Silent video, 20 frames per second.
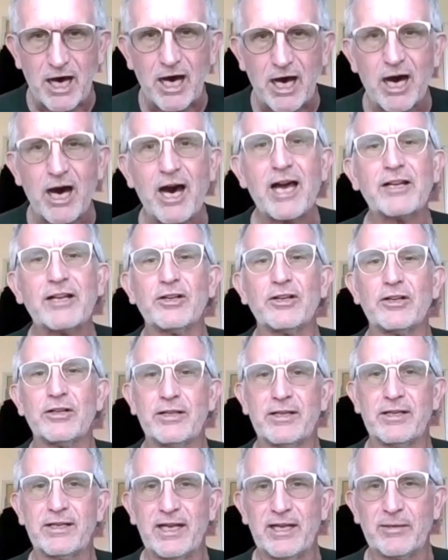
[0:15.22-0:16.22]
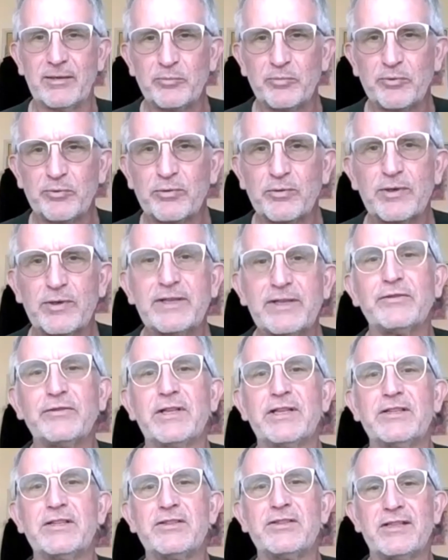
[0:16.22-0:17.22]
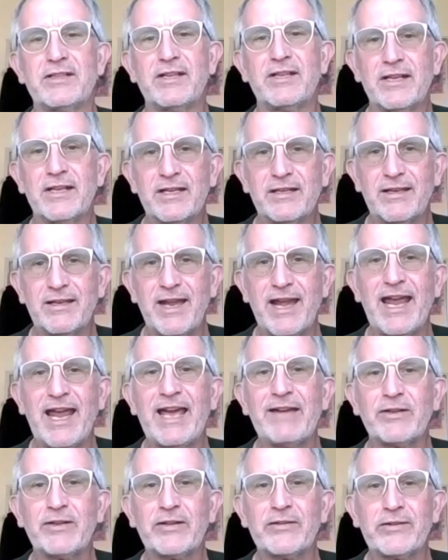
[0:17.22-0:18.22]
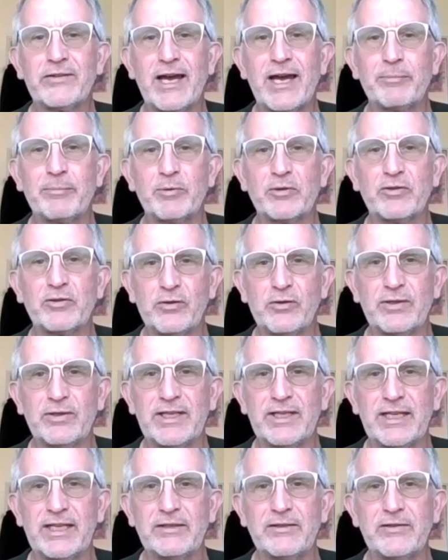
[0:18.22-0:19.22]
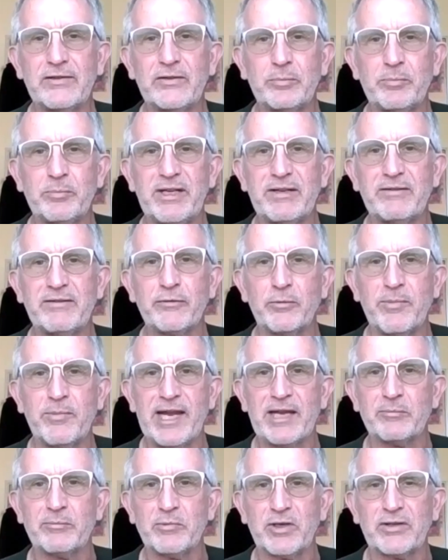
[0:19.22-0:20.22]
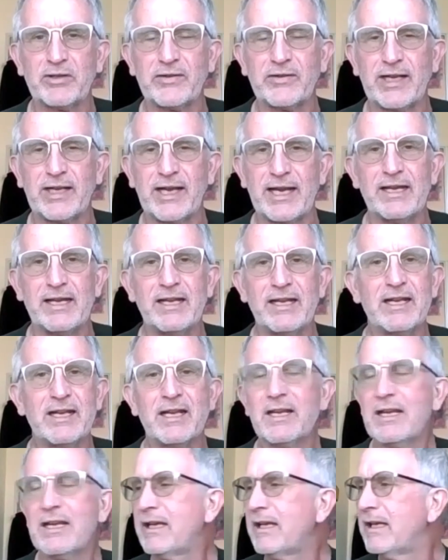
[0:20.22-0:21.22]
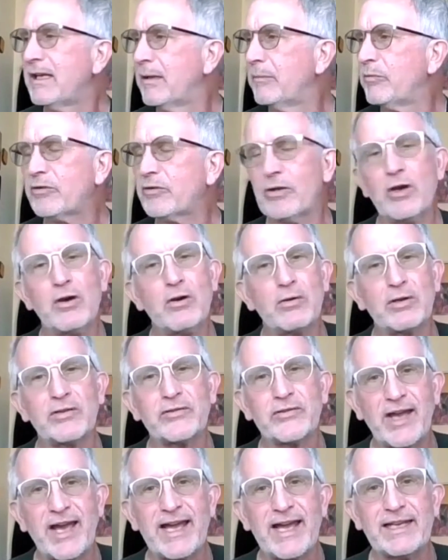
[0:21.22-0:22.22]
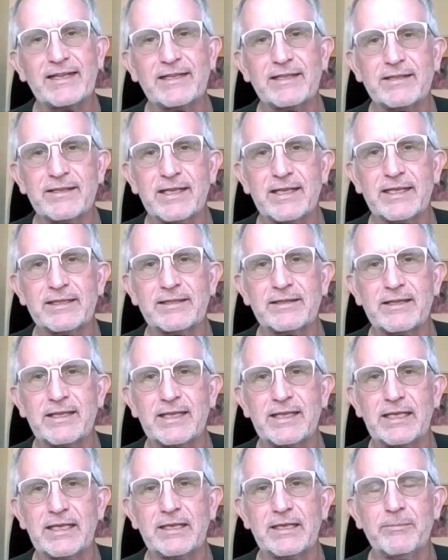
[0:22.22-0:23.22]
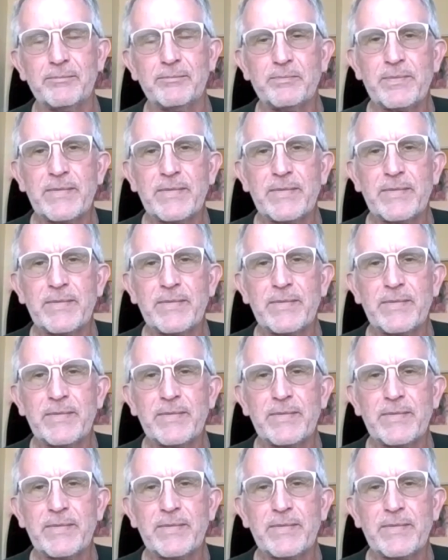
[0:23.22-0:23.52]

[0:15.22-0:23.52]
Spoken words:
honored and privileged to have this opportunity to speak for Banned Books. And I am so excited that the